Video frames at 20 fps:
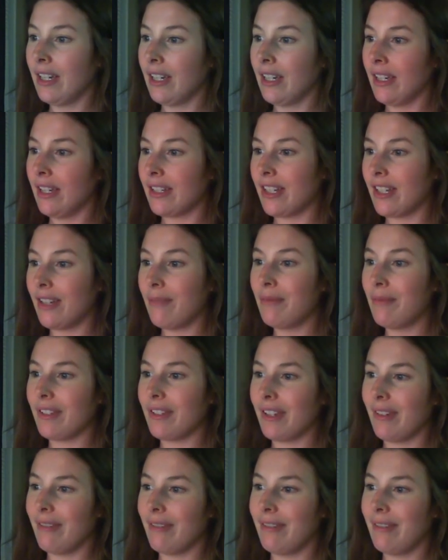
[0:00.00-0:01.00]
Sib
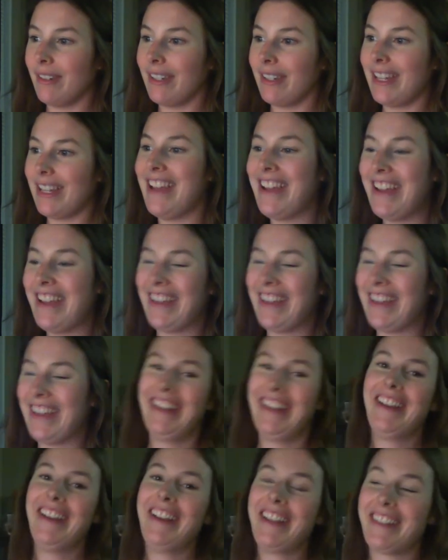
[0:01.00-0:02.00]

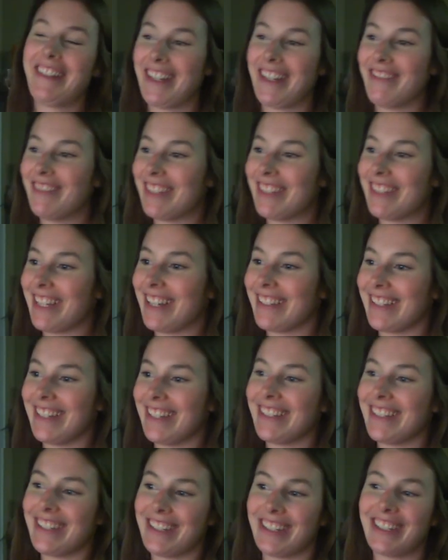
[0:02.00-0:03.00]
says
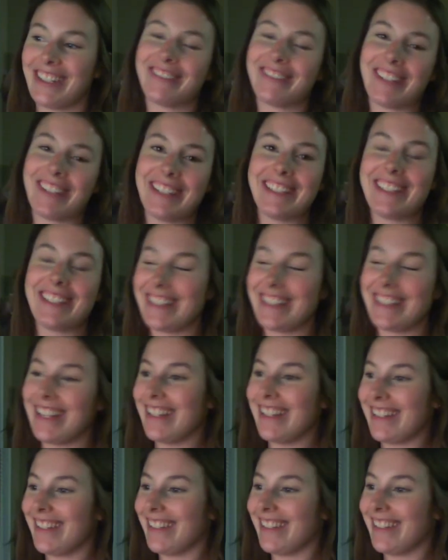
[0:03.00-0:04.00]
his girlfriend
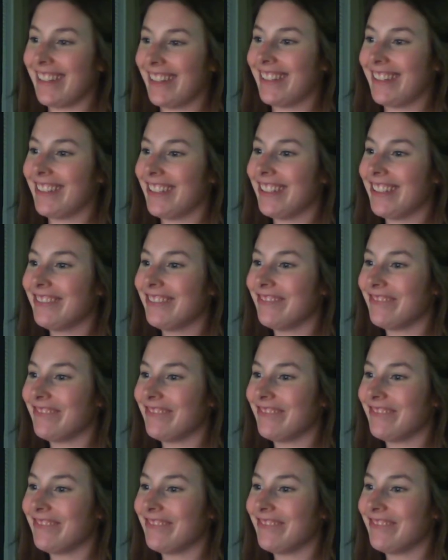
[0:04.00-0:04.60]
is his issue.